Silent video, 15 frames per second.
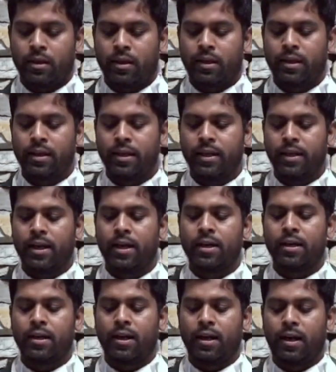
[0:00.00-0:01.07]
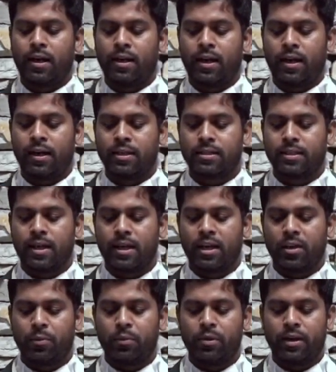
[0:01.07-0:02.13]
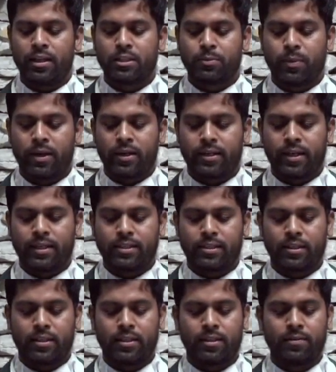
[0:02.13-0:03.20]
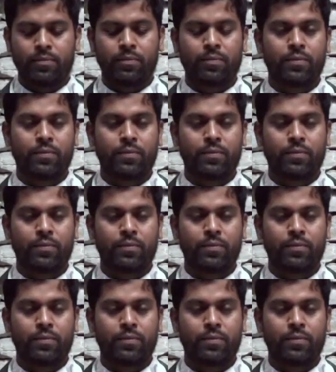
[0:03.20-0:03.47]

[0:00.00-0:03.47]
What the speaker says: He had an understandable expectation